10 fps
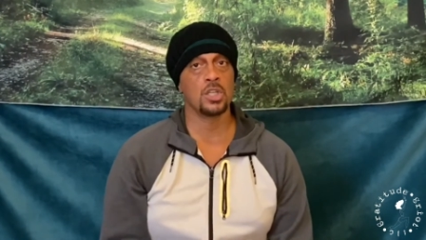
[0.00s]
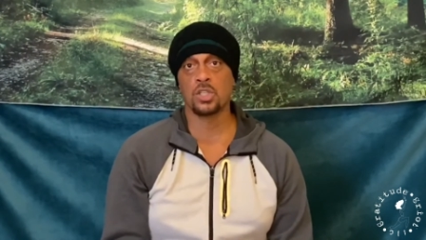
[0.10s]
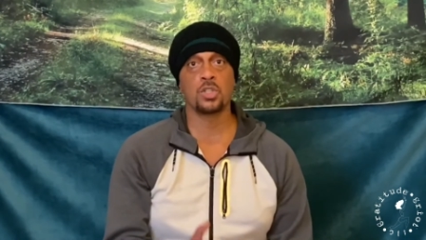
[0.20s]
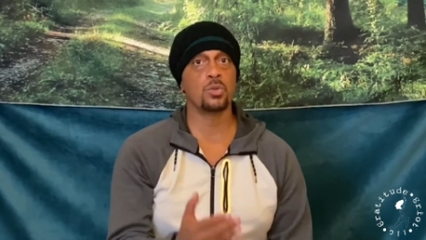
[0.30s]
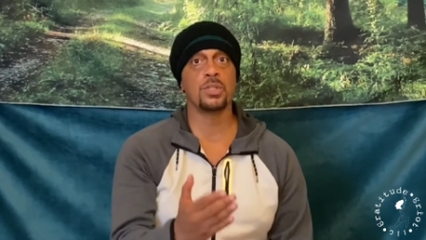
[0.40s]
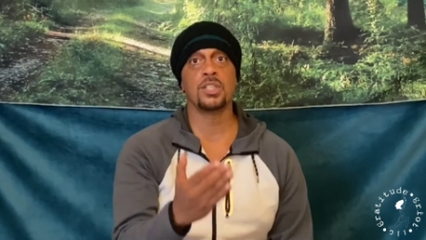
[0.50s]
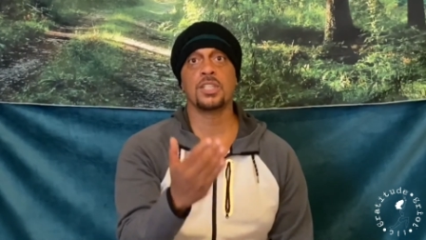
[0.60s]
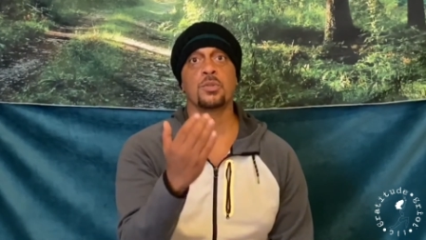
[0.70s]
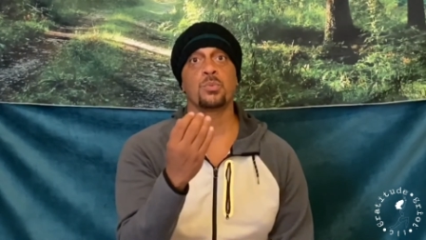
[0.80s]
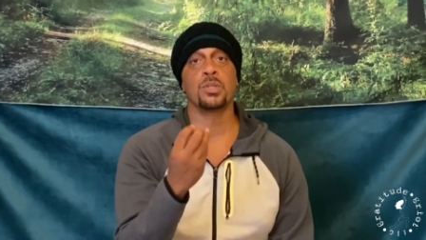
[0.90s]
You don't need to
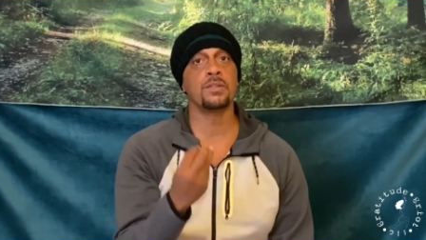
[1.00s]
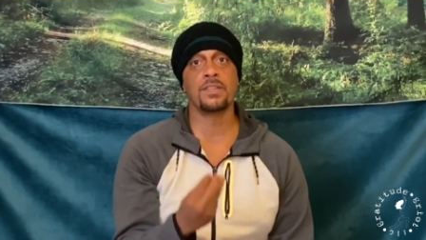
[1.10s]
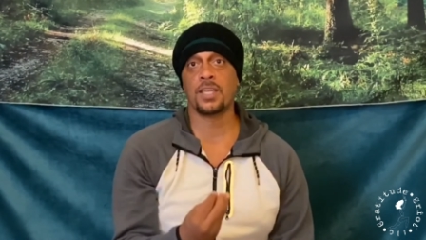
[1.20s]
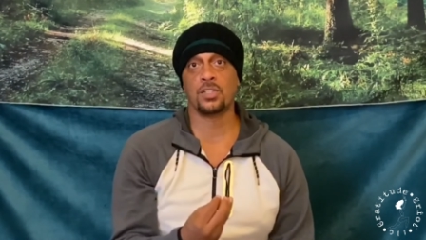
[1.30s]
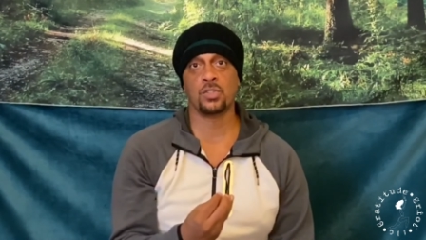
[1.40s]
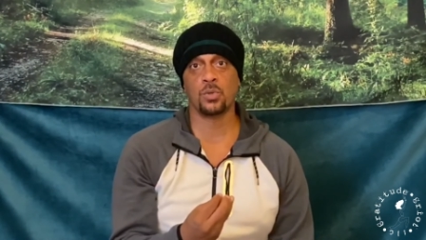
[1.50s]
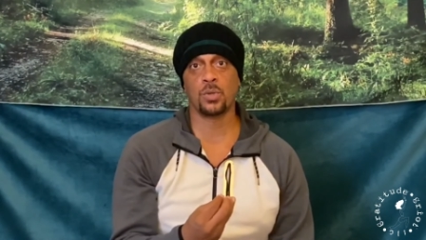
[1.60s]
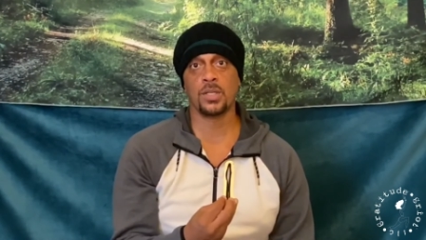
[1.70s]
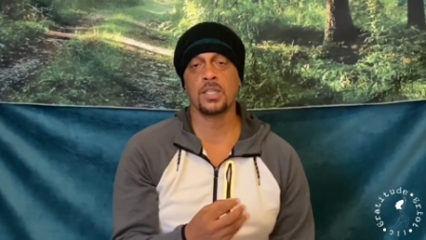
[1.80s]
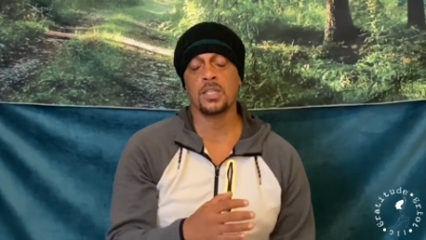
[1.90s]
get rid of that
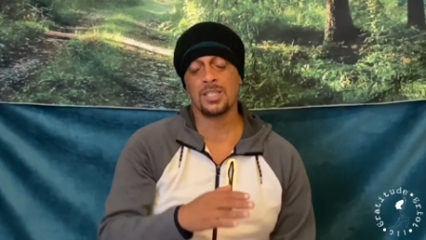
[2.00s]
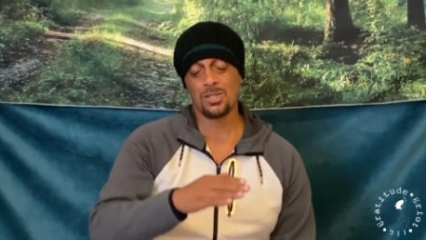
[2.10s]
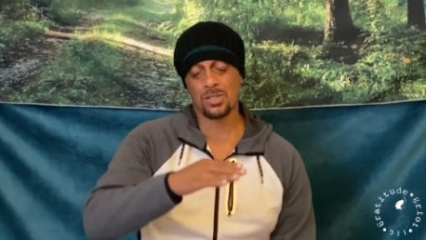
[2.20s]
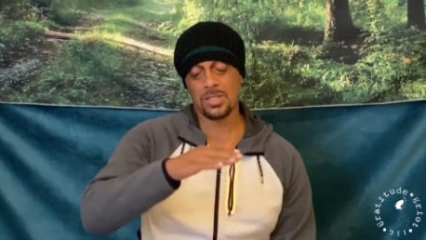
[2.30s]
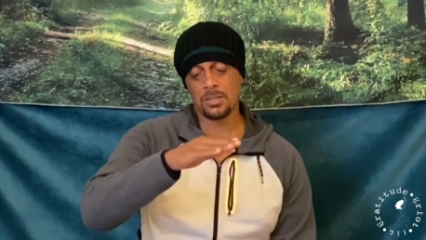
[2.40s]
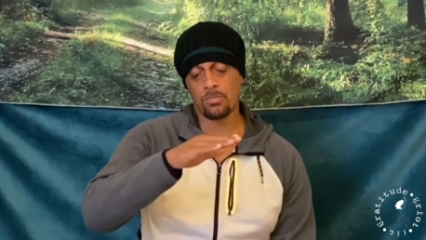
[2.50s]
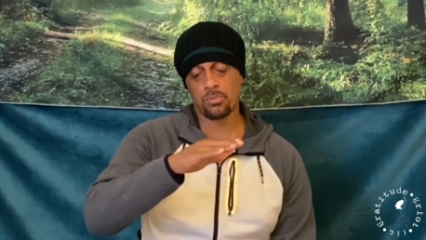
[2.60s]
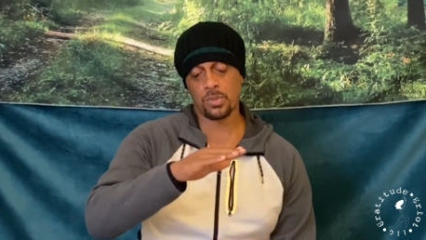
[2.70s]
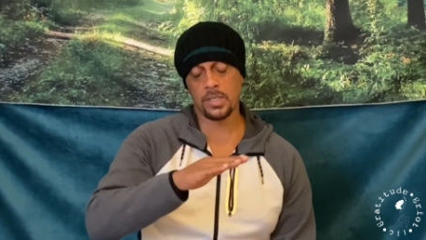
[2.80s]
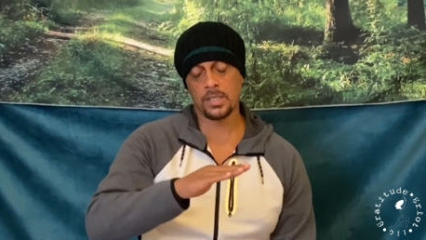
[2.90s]
joy, you just need to
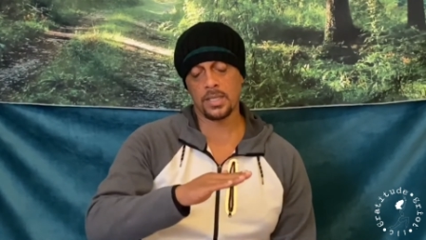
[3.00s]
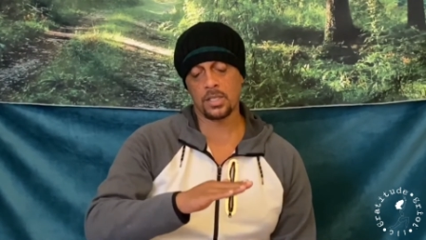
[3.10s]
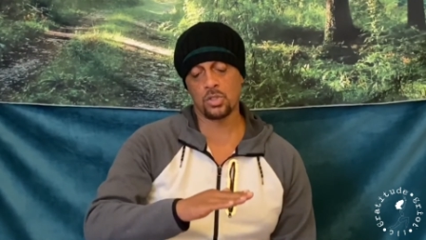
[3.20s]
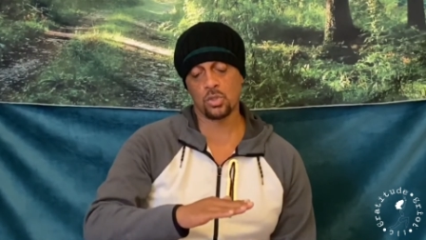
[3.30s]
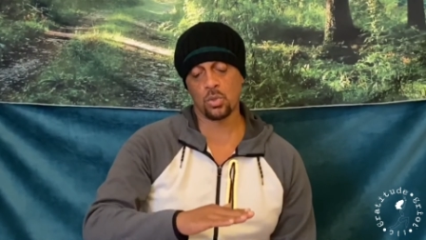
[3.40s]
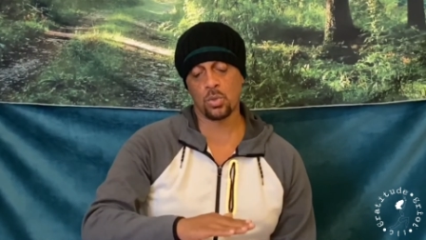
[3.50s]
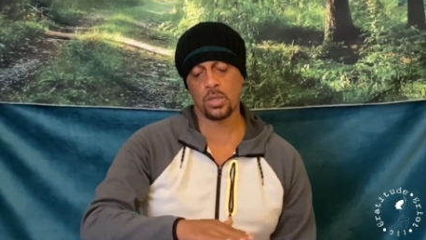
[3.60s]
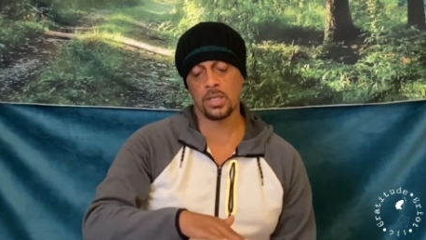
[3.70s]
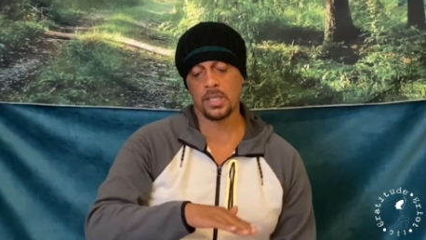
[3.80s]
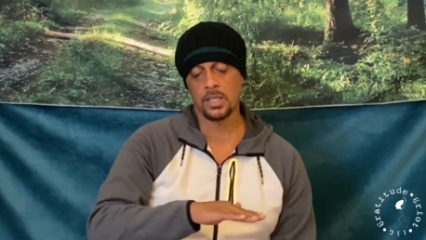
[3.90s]
bring that
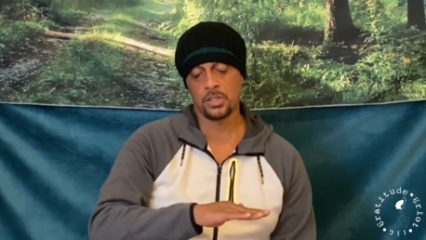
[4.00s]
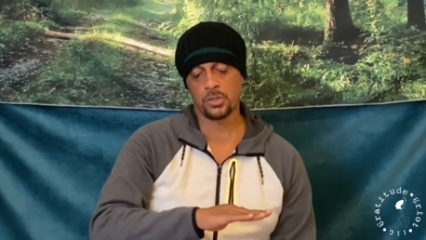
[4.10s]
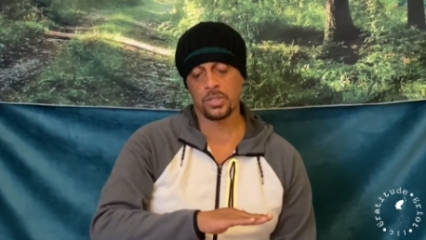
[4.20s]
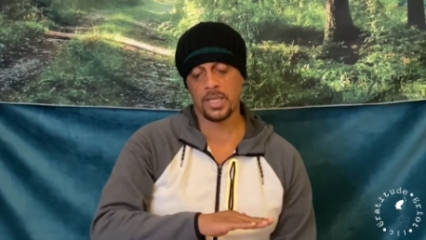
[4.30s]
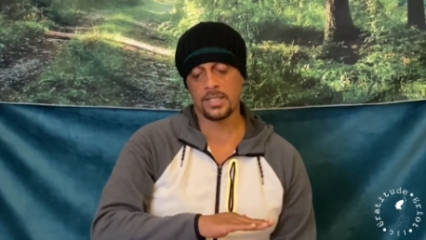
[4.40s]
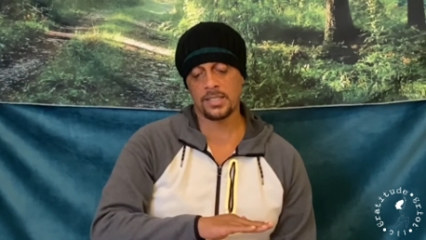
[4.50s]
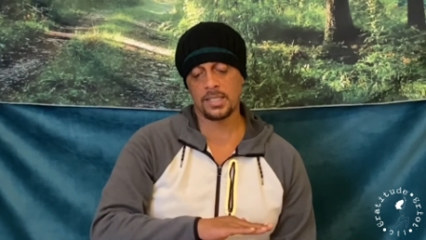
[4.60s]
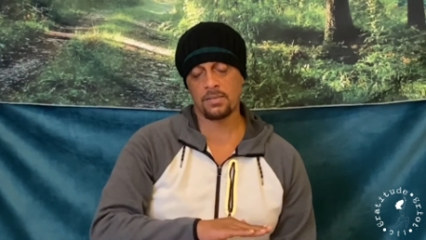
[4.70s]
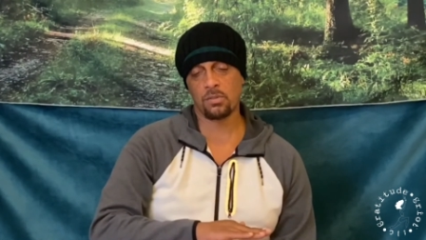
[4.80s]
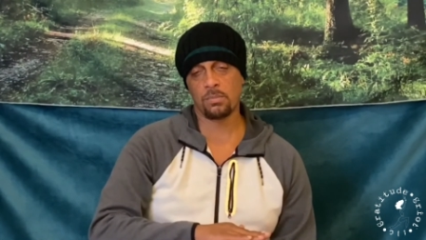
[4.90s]
joy so that
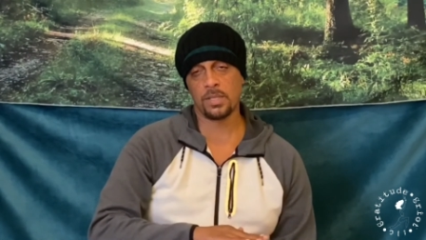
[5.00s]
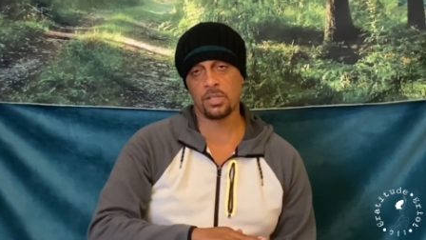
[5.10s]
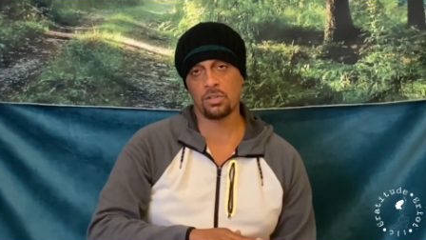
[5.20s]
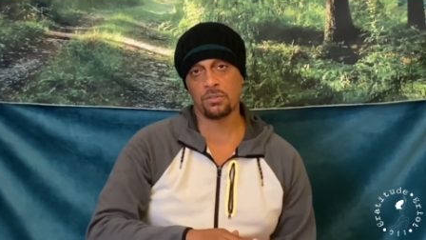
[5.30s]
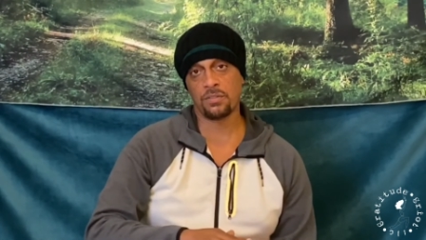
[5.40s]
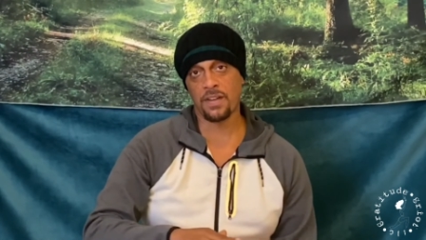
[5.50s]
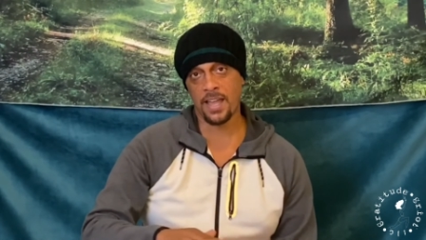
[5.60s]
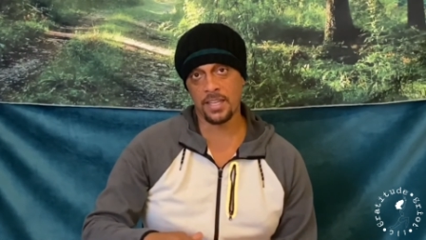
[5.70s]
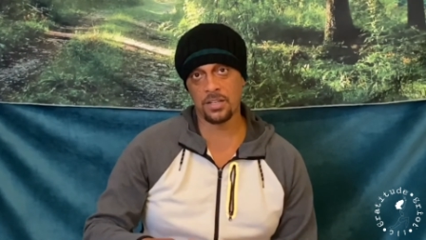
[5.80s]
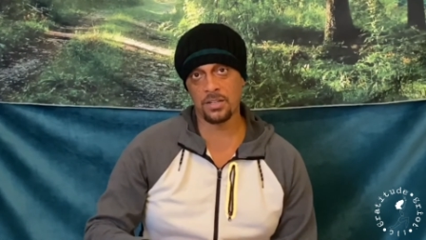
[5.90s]
instead of it being on
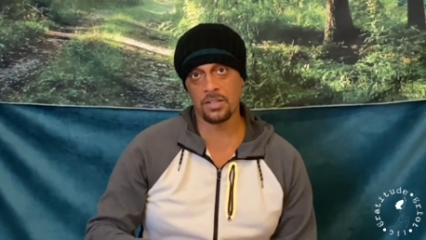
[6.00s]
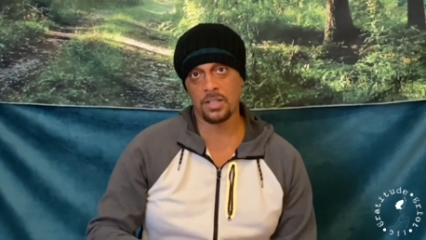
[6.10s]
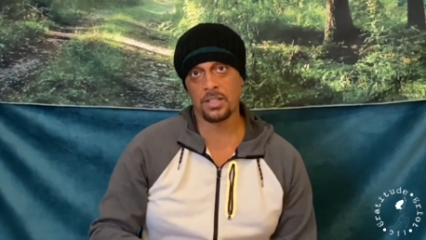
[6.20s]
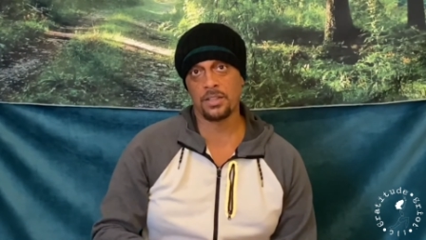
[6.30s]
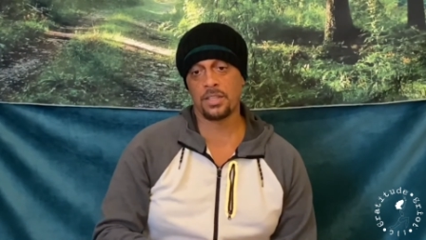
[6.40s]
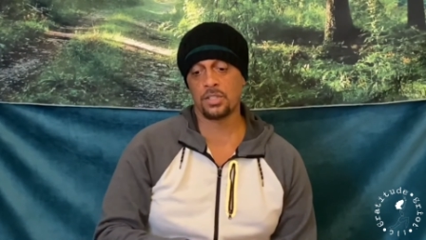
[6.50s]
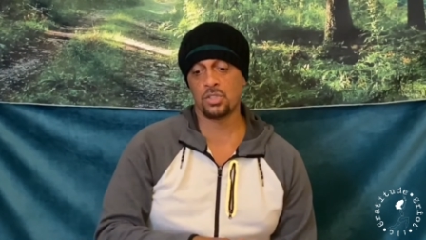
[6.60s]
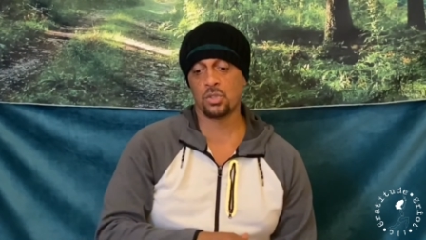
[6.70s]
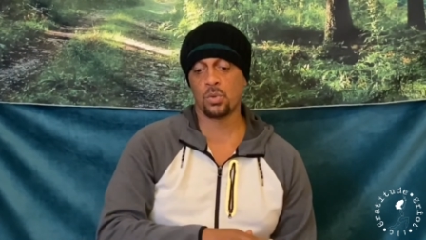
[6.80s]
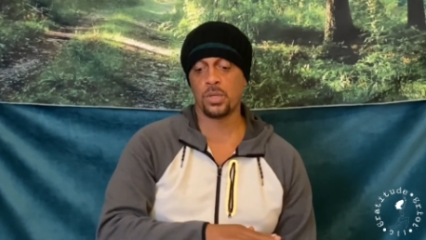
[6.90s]
fire, that
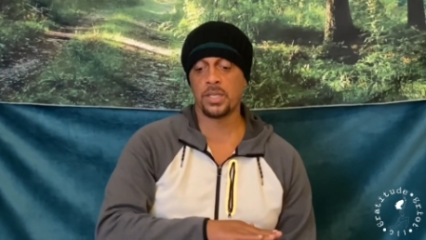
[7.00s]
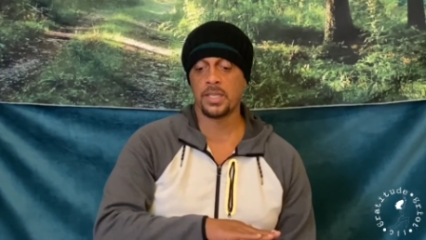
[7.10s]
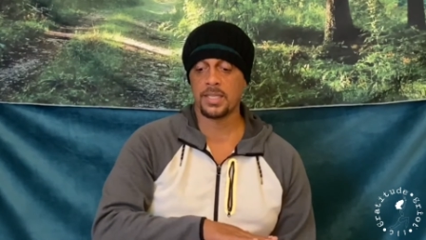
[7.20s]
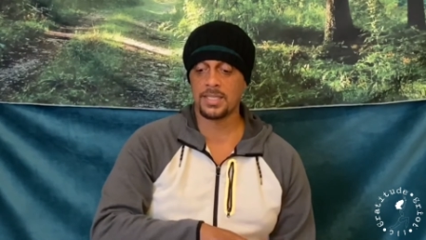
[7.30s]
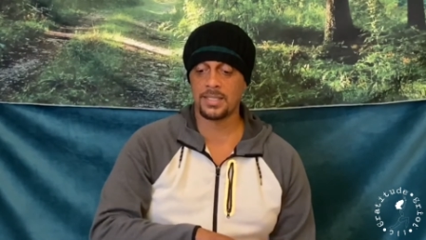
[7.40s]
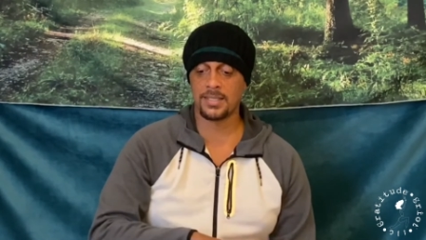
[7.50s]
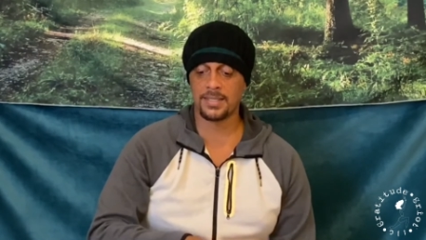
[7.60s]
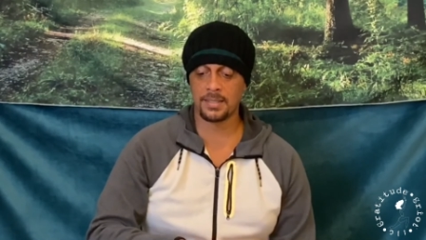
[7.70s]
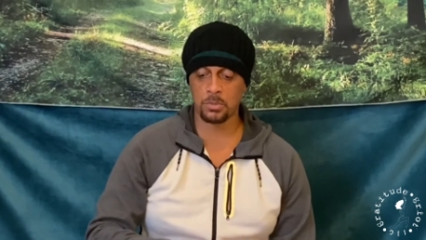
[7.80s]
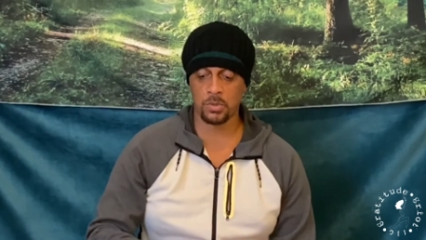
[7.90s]
joy is
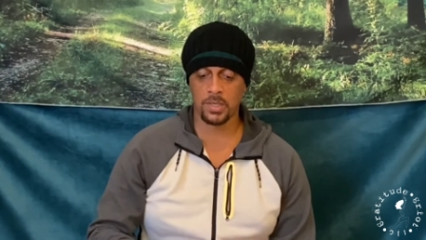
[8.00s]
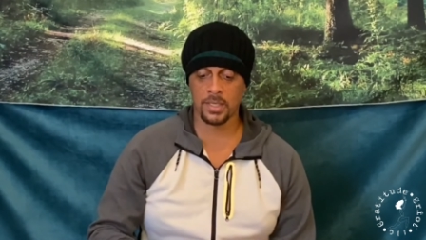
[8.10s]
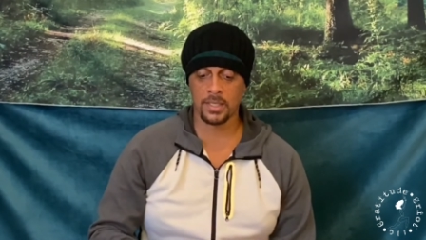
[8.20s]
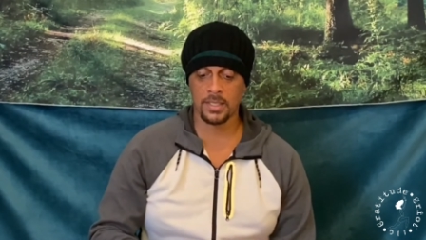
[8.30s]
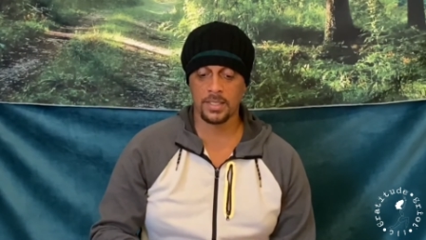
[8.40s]
simmering.